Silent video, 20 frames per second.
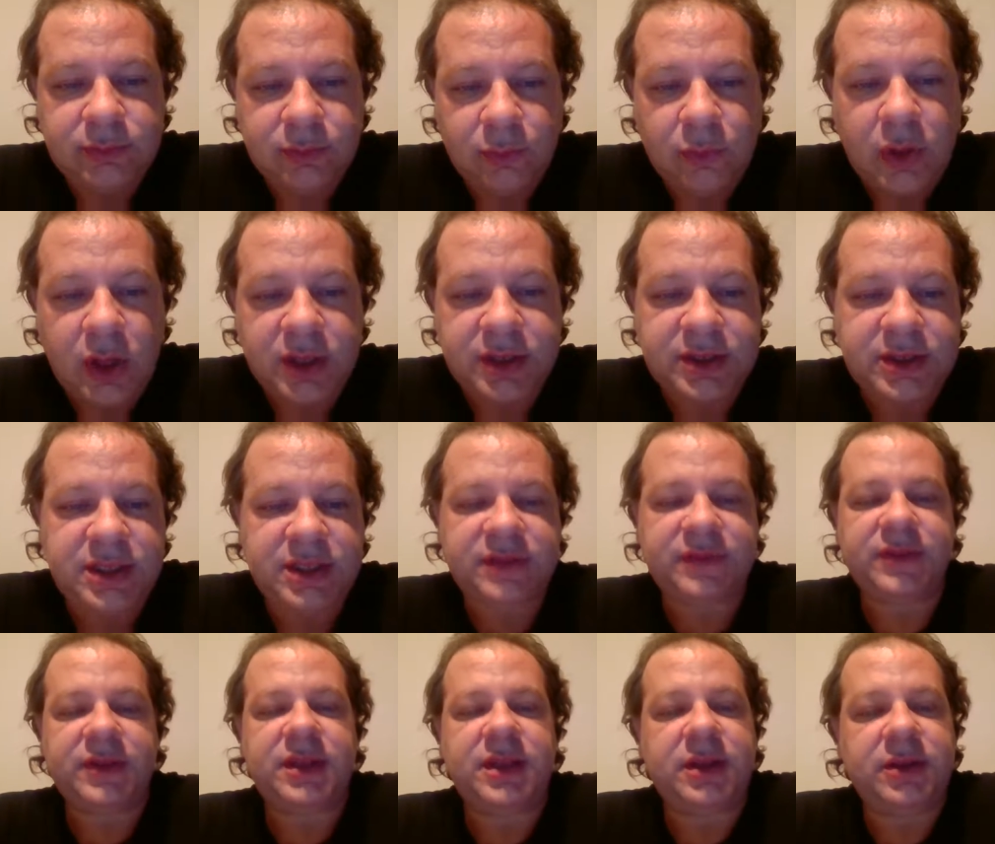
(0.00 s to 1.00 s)
watch these
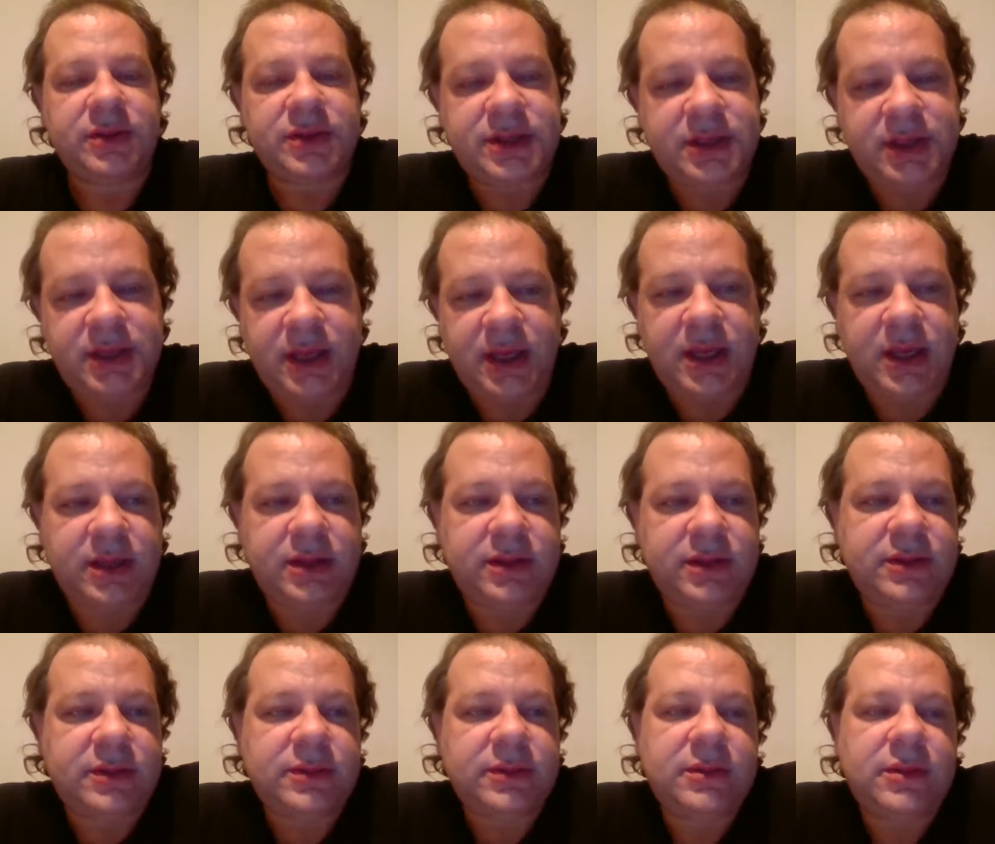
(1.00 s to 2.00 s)
videos to the
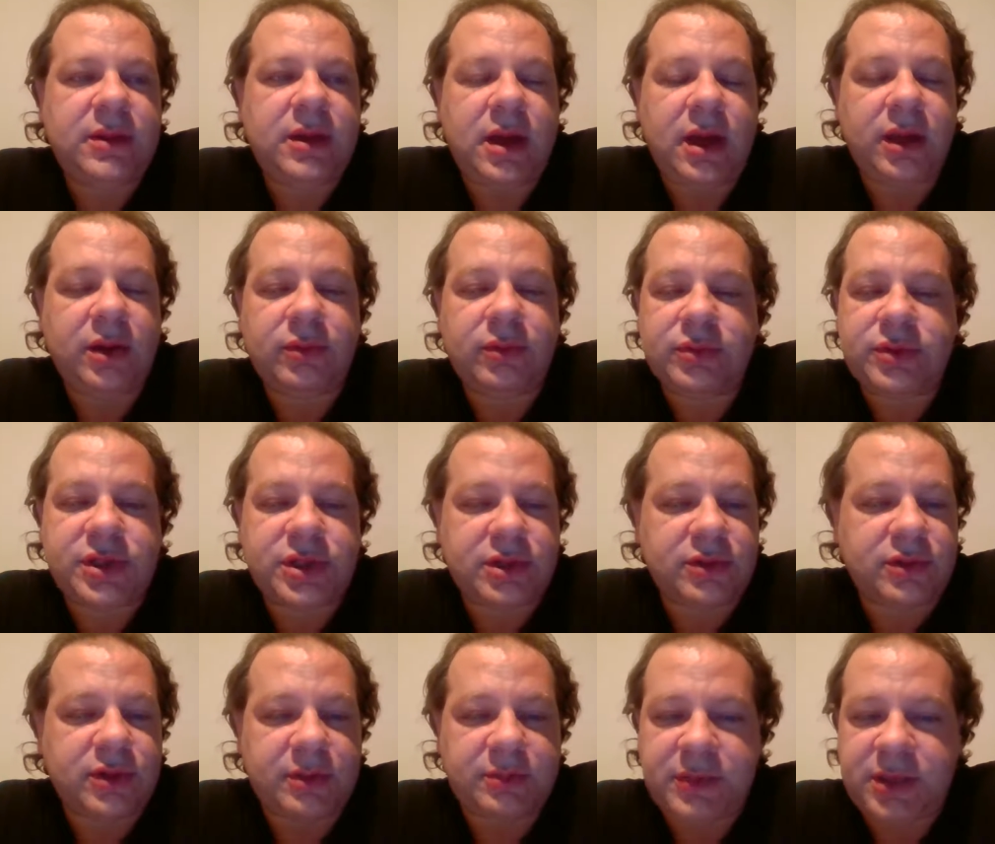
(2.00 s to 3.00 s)
end. I don't
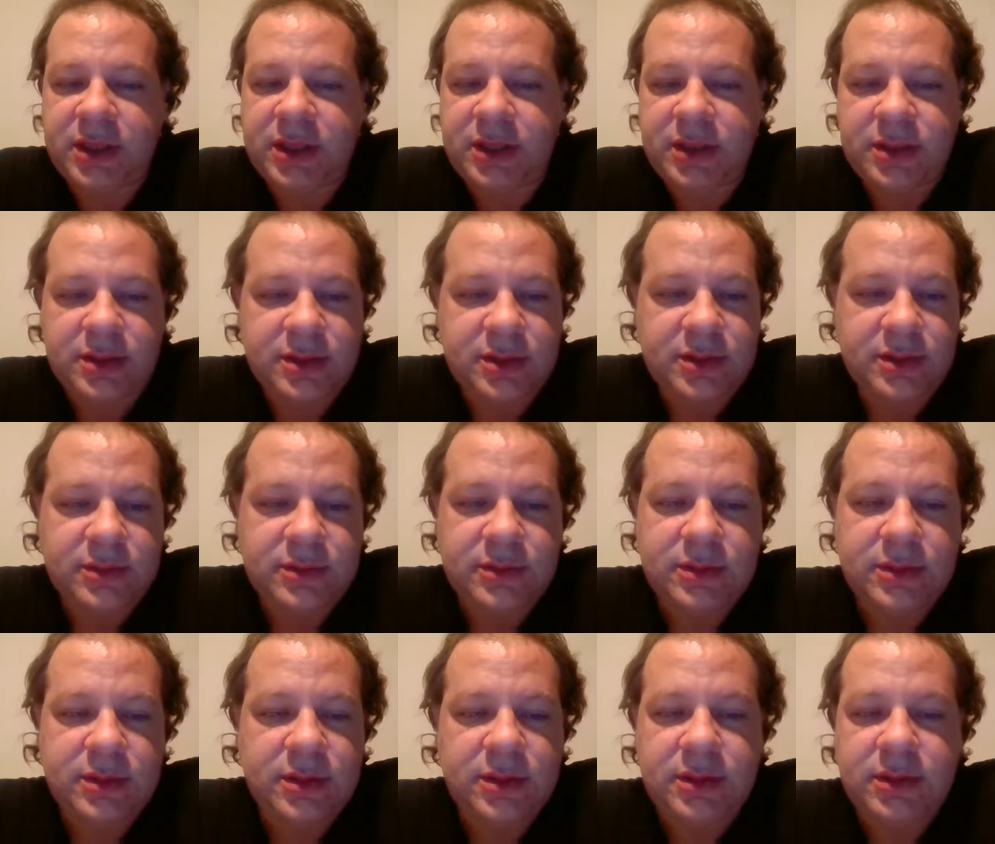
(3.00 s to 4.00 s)
script these.
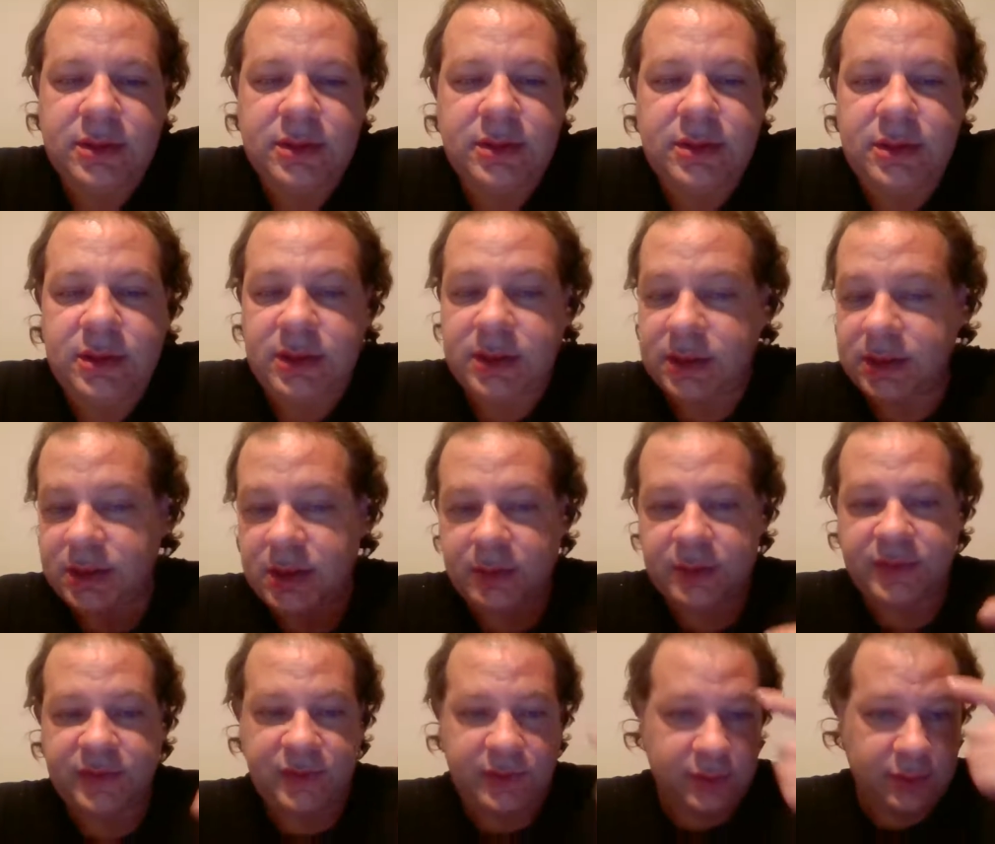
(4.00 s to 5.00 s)
This
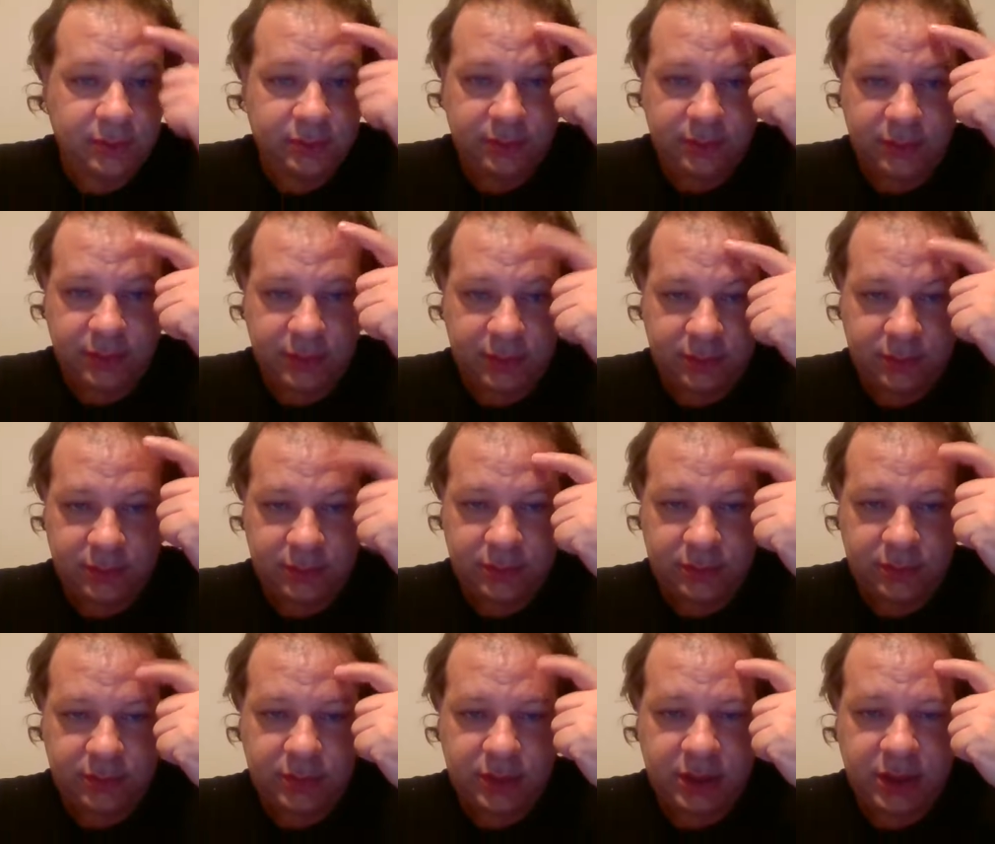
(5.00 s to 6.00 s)
comes from
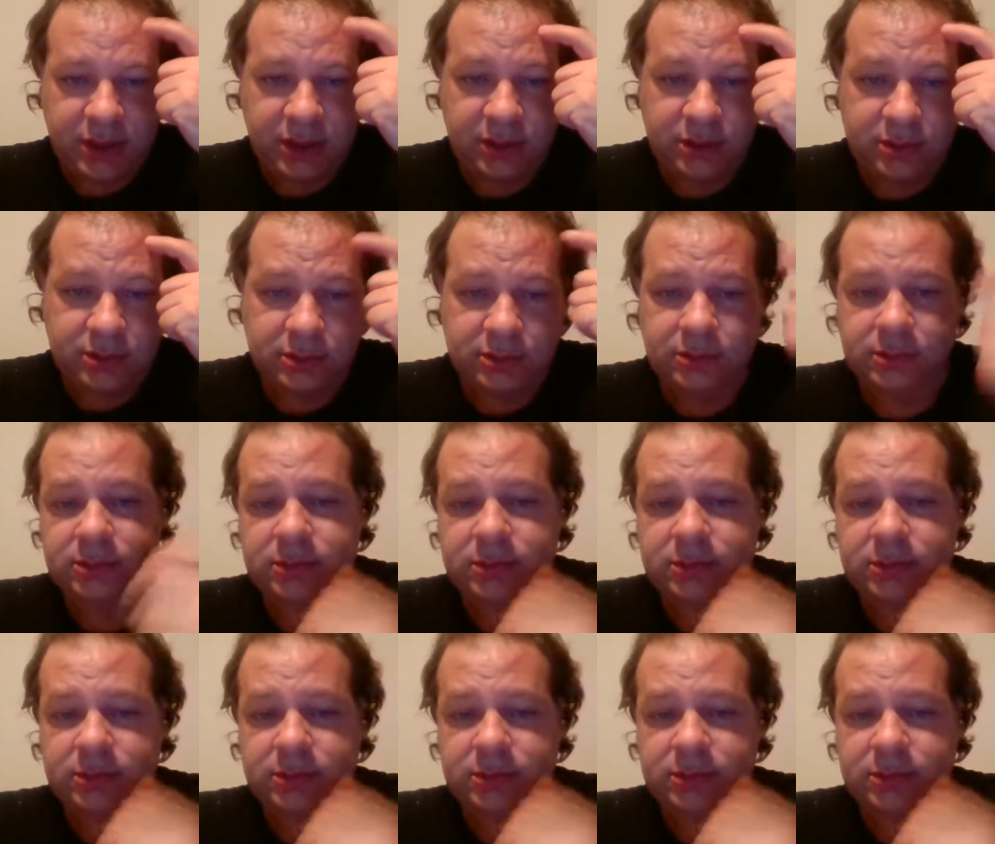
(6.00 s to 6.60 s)
here